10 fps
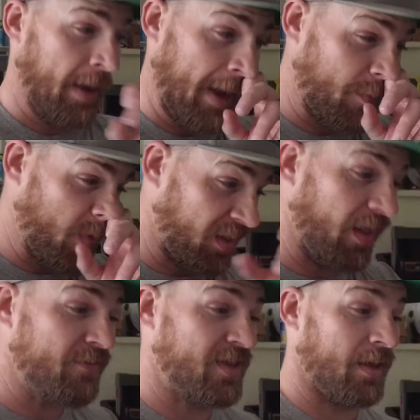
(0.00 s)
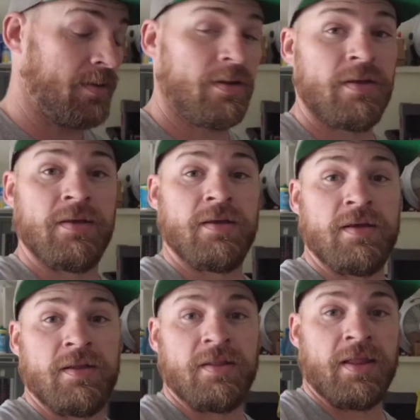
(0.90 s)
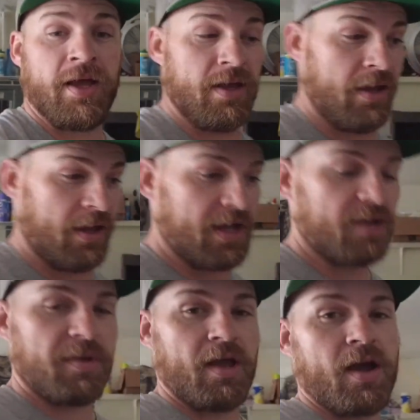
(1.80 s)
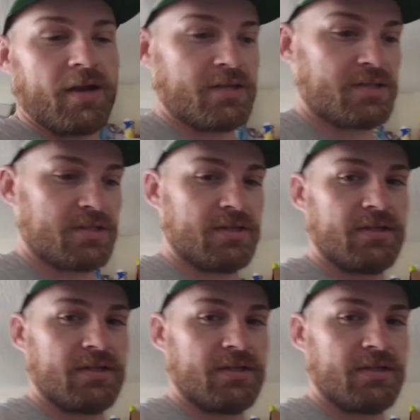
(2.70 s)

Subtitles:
And we loved it. Like, I gotta be honest,